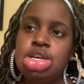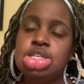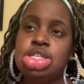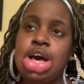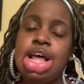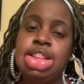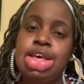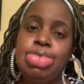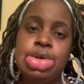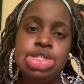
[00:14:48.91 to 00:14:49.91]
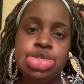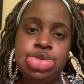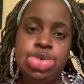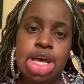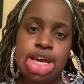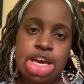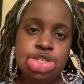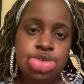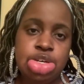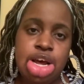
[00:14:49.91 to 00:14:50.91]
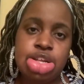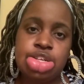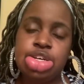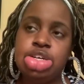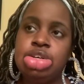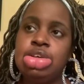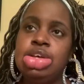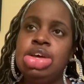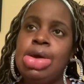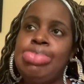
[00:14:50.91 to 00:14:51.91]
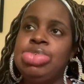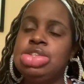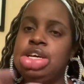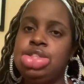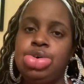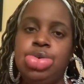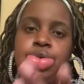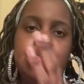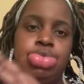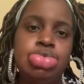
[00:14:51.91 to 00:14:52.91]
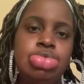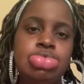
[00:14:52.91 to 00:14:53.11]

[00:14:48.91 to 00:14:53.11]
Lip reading: So I then went to a gastro doctor, did the whole